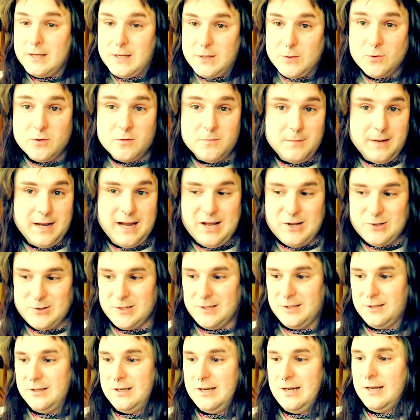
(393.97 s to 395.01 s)
you imagine,
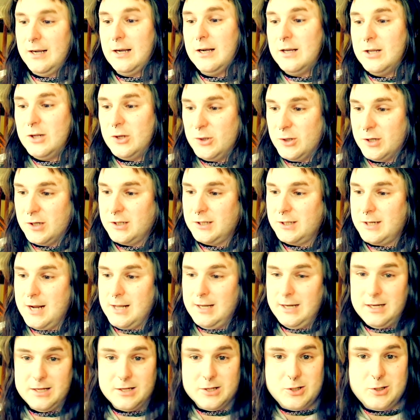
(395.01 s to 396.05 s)
like, just
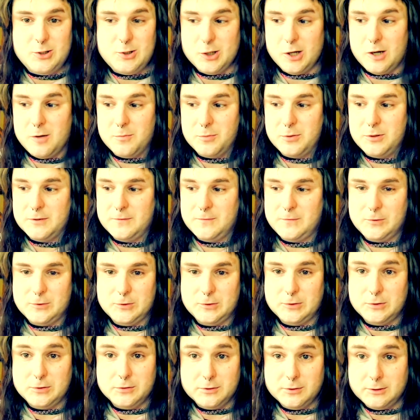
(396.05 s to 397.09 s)
getting jumped
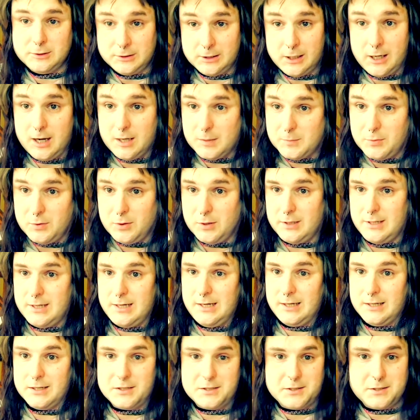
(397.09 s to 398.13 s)
for not
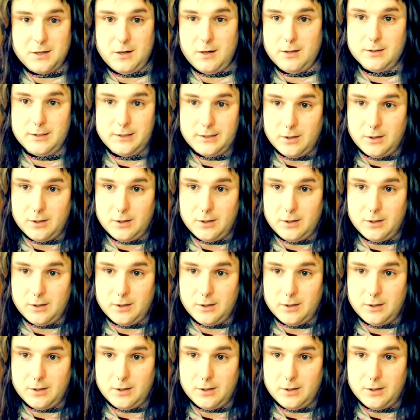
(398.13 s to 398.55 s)
playing Sonic